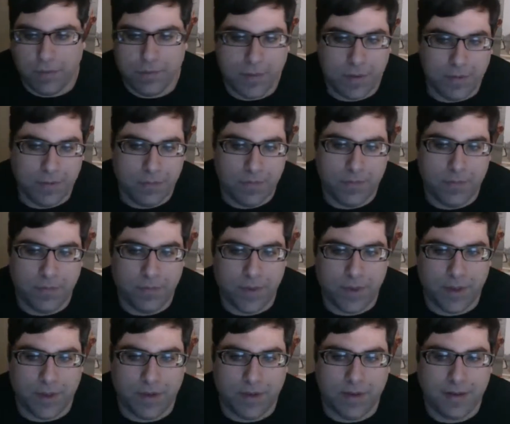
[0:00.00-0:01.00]
being
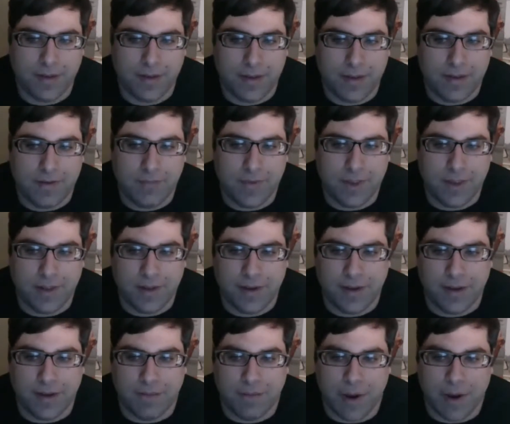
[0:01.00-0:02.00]

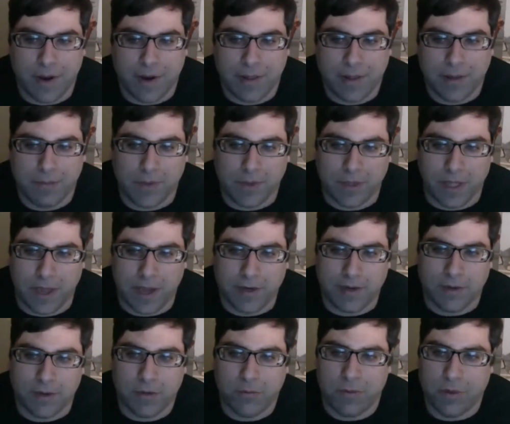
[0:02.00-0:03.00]
married to
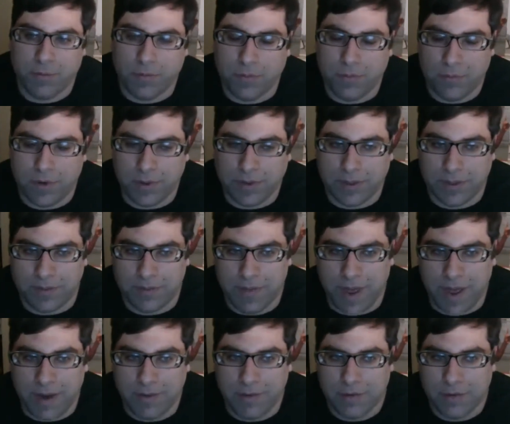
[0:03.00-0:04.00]
Melania Trump really
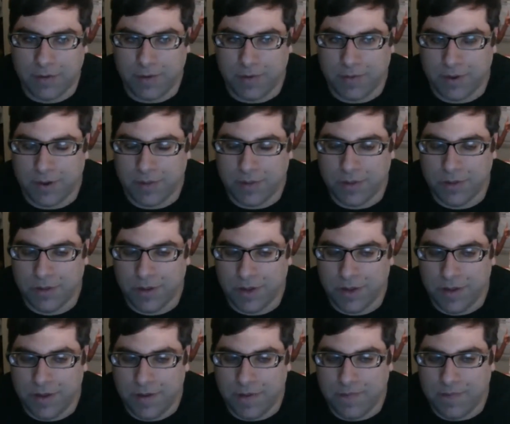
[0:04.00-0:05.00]
matter so
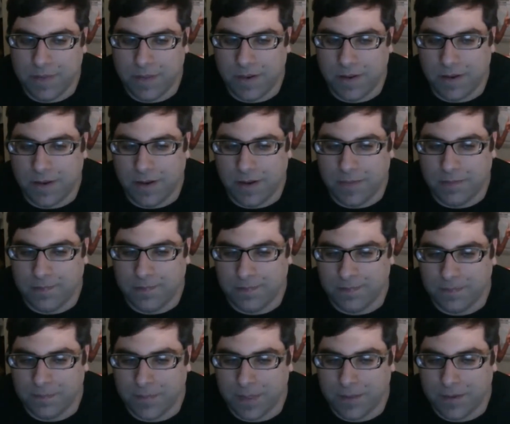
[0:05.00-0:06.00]

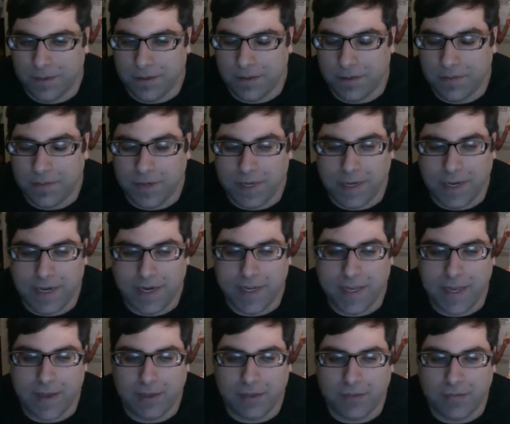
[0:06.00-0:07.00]
much? But in any
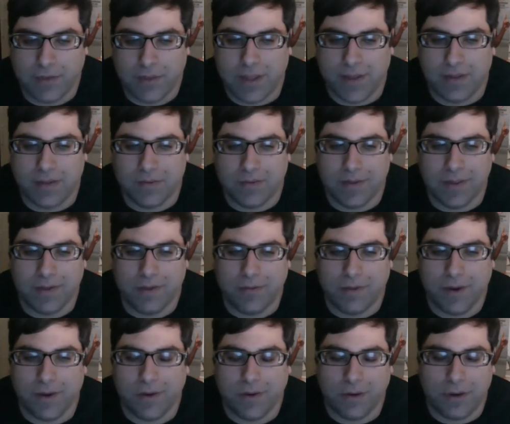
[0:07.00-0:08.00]
case, we
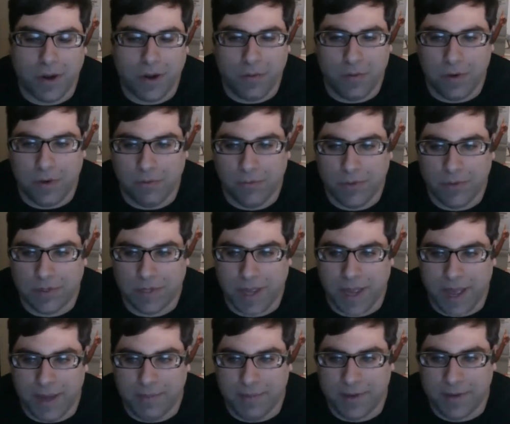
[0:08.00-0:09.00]
don't know what really
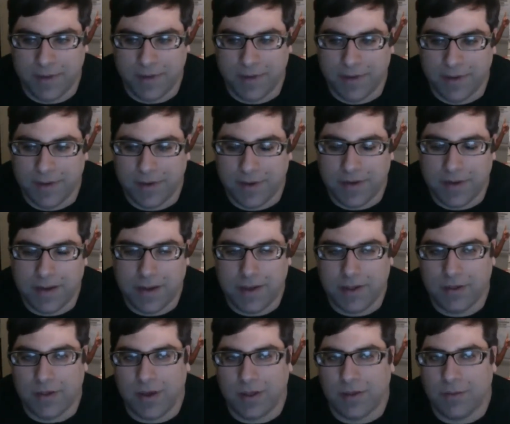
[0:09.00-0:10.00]
happened.
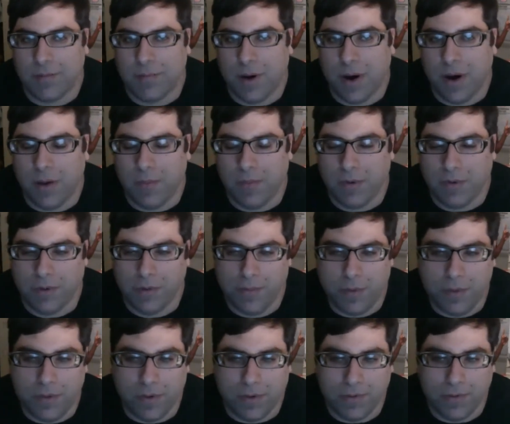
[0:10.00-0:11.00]
I saw the Palmer
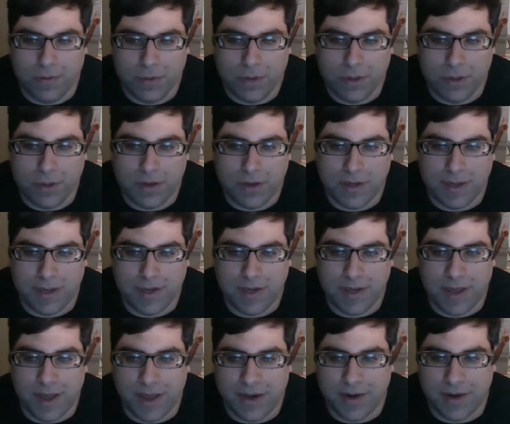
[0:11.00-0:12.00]
Report, which is an
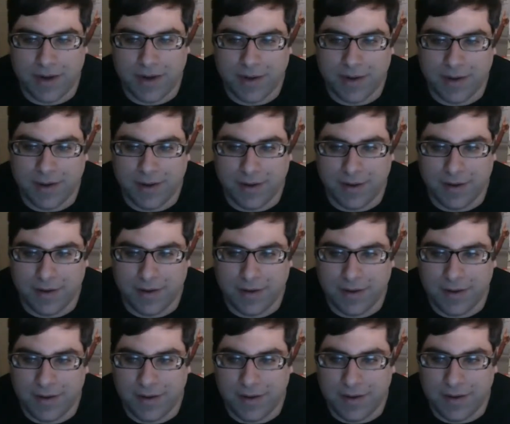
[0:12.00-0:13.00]
idiotic, you
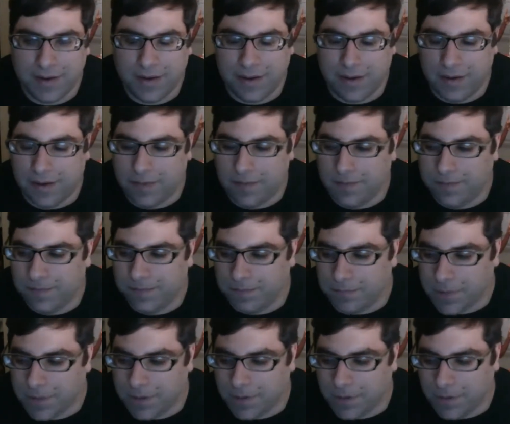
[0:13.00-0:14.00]

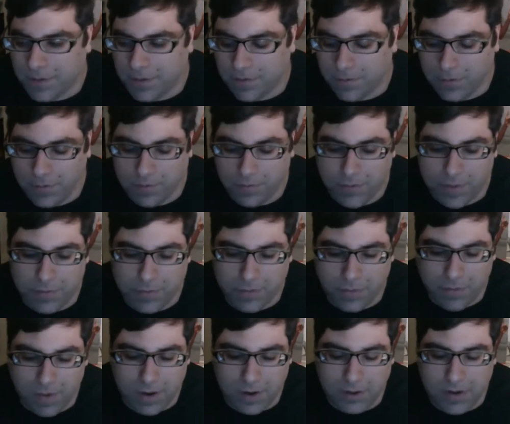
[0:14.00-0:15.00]
know, if
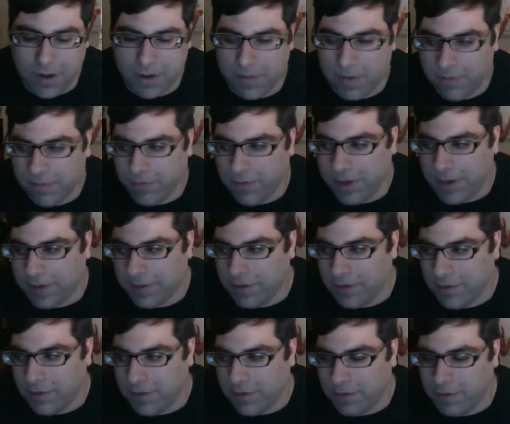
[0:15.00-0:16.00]
people want to talk about fake
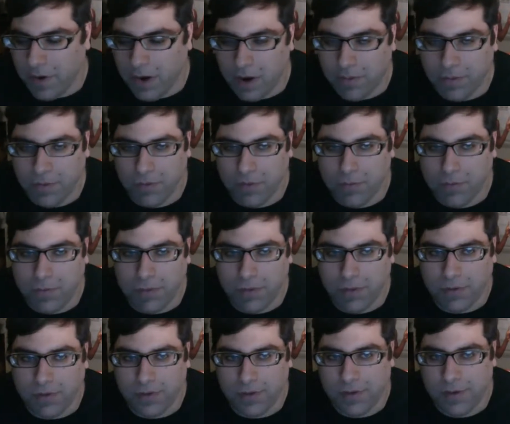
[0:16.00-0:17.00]
news, the Palmer
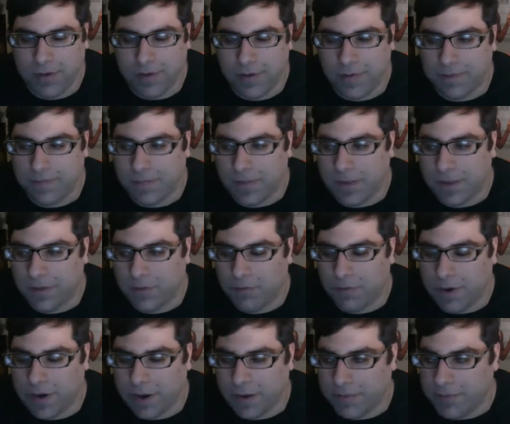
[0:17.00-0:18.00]
Report is
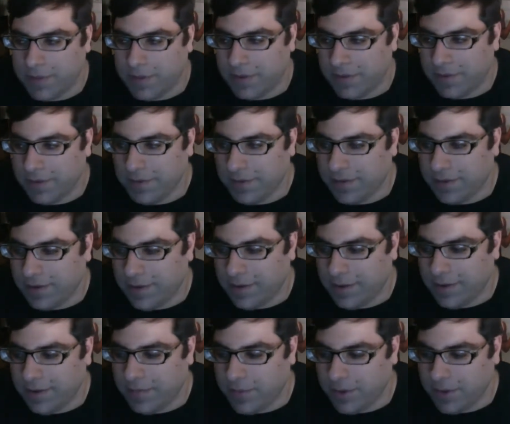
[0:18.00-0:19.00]
right up there.
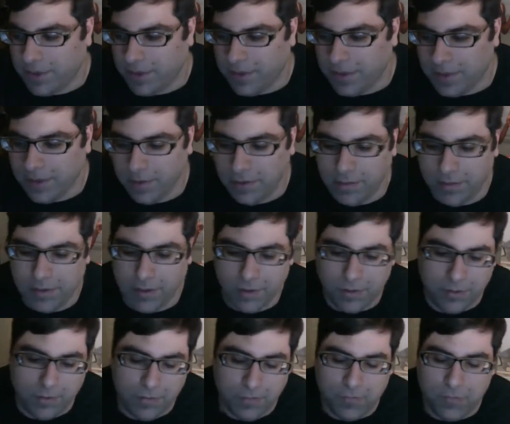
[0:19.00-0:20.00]
But
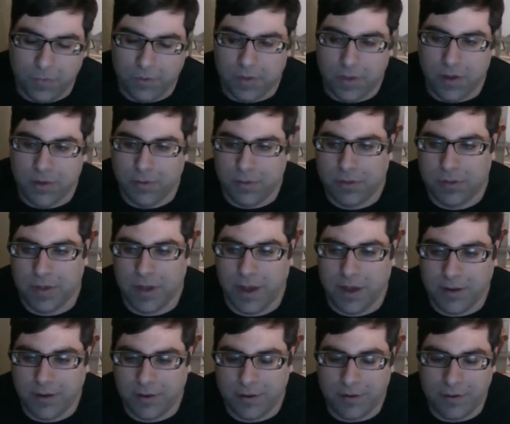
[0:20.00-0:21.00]
they're for the other
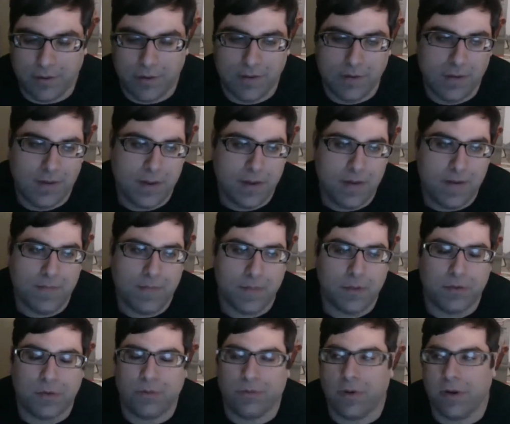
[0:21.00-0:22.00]
side, you know,
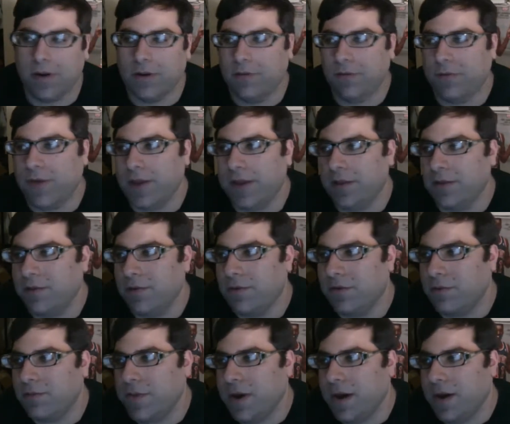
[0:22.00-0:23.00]
they're spreading fake
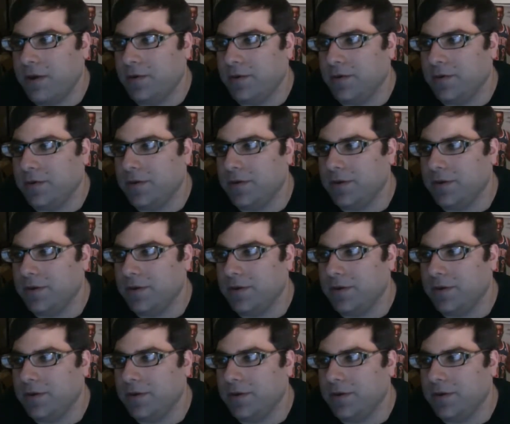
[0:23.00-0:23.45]
news about,